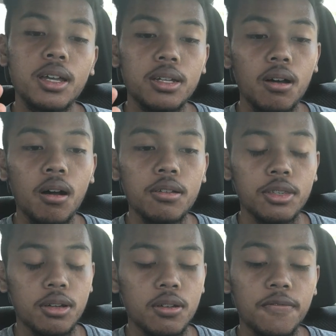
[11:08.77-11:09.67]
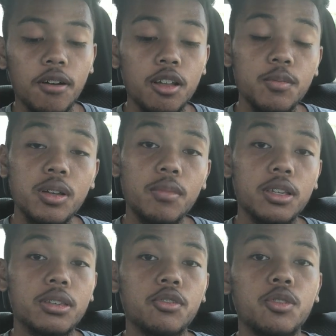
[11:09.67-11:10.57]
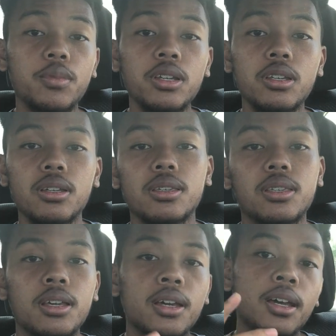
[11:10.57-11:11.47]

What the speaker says: And also to follow me on my social medias.